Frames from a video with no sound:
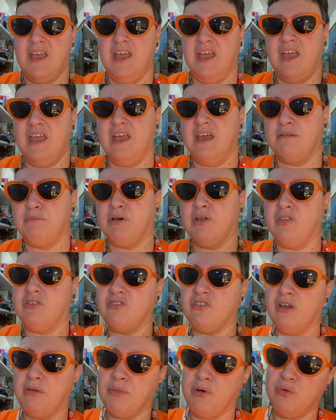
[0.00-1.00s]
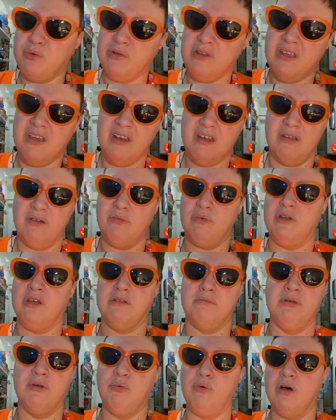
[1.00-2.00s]
And by the time I would get it, we could
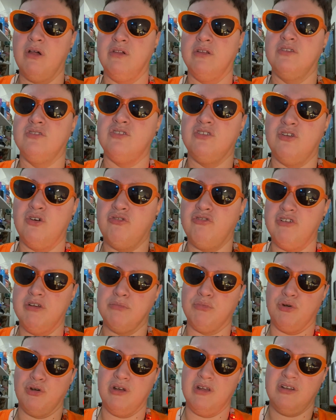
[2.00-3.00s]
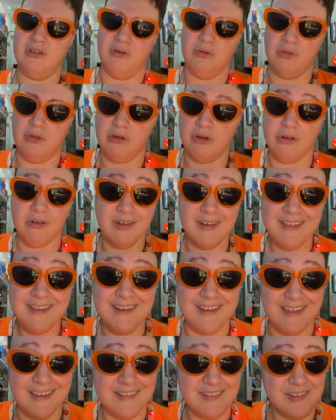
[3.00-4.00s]
be well into November and no longer
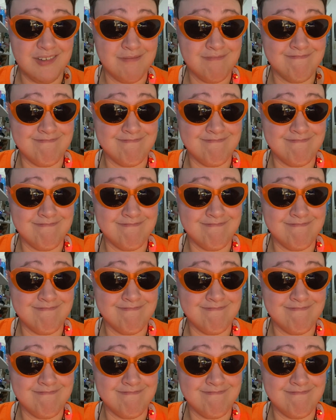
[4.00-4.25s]
needing it,